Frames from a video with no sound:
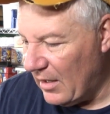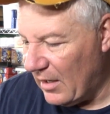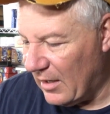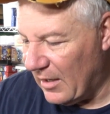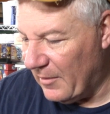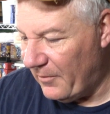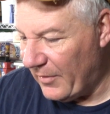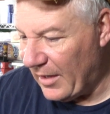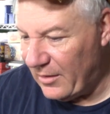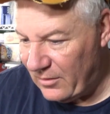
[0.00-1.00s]
Um,
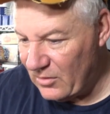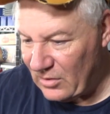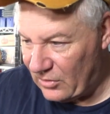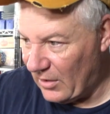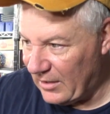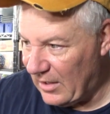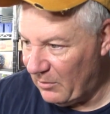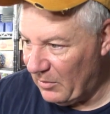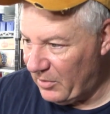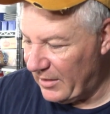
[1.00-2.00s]
I usually try to
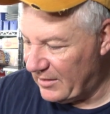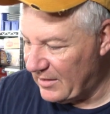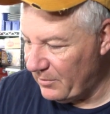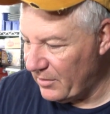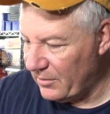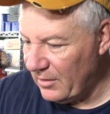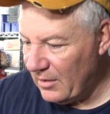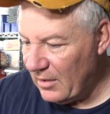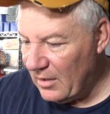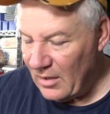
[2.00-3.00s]
keep it pretty simple
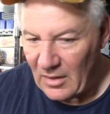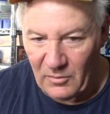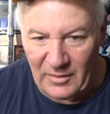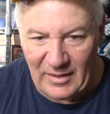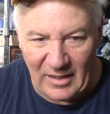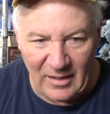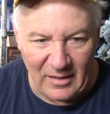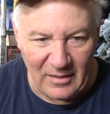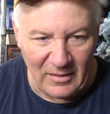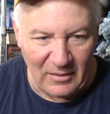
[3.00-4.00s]
uh, with that
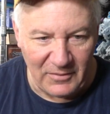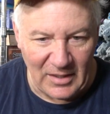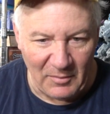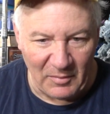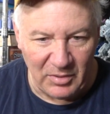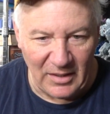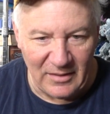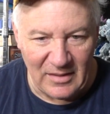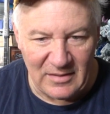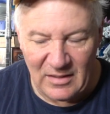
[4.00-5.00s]
every time I play
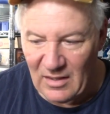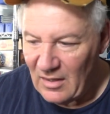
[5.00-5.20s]
this.